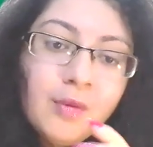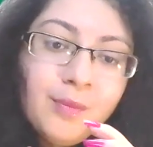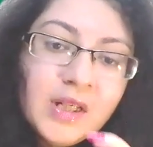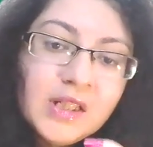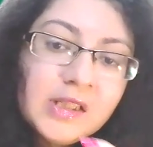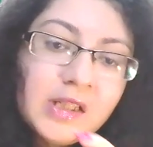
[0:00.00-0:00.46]
or
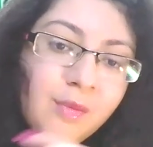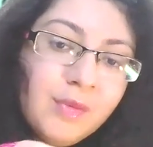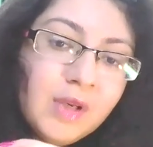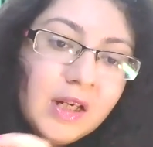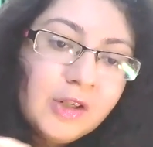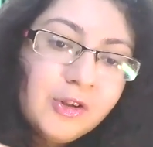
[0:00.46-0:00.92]
best
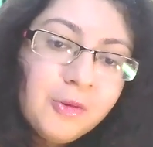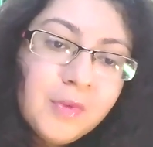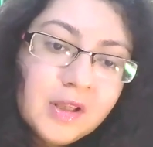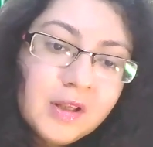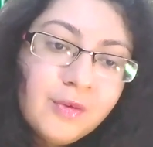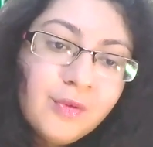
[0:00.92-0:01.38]
communication
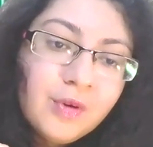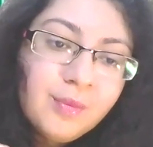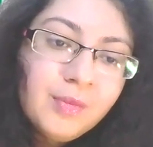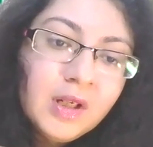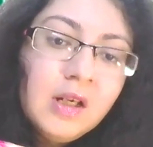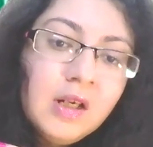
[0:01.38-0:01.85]
method
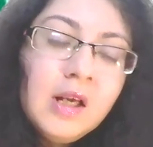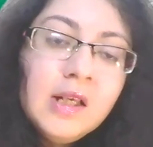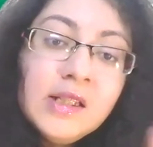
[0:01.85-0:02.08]
would be